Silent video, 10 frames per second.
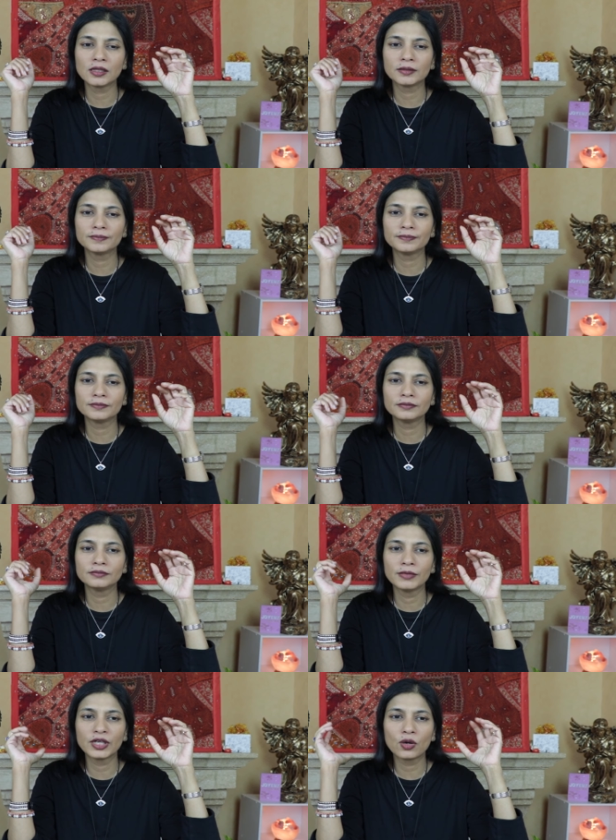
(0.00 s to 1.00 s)
um,
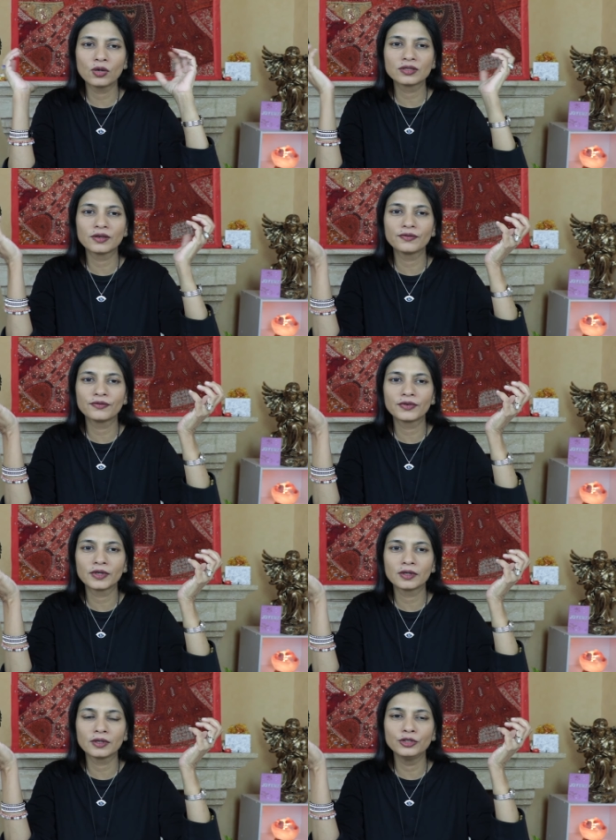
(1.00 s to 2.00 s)
because of uh,